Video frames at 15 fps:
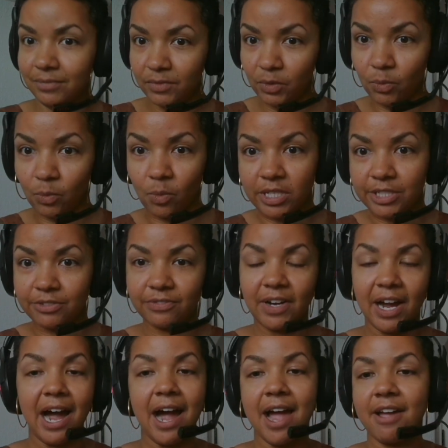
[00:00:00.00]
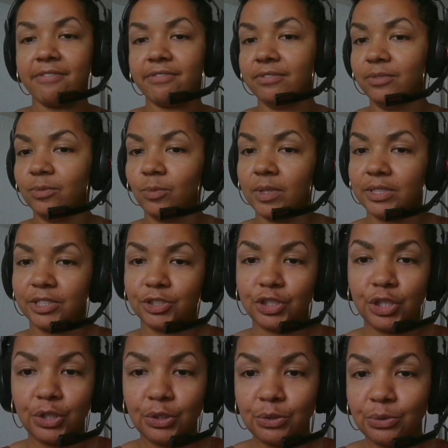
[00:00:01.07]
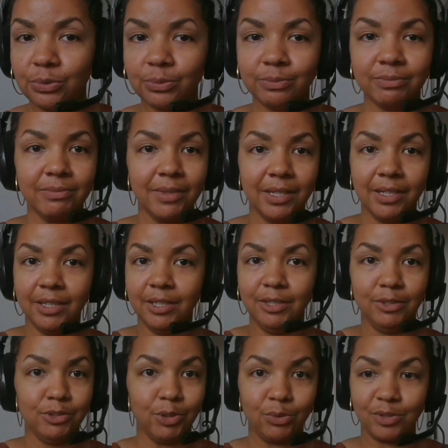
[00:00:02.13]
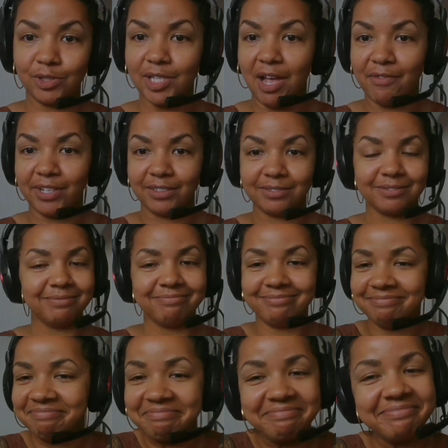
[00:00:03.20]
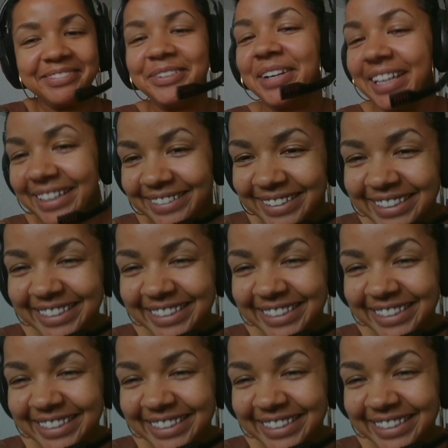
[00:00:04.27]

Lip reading: 1 to 5, 1 to 2, 2 to 7. You get it.